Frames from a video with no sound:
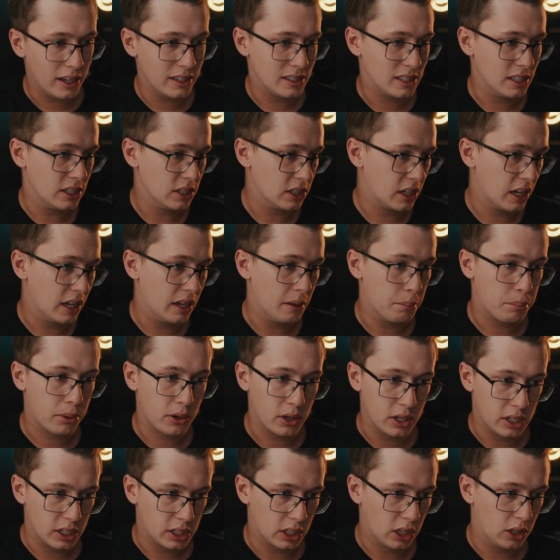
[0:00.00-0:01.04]
U Ts and you get
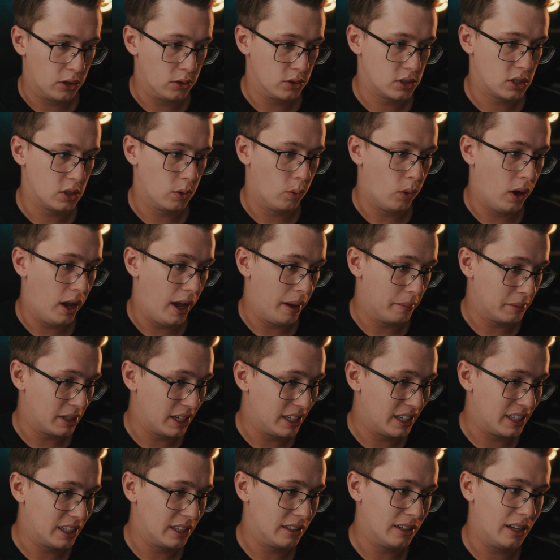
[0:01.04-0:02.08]
pretty close to what I'm
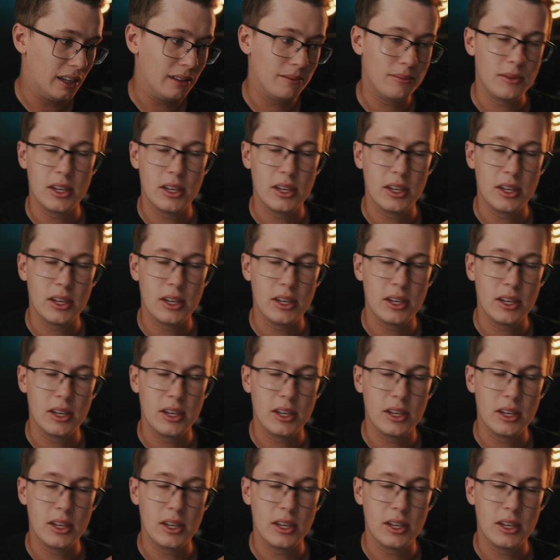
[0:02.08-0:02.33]
getting.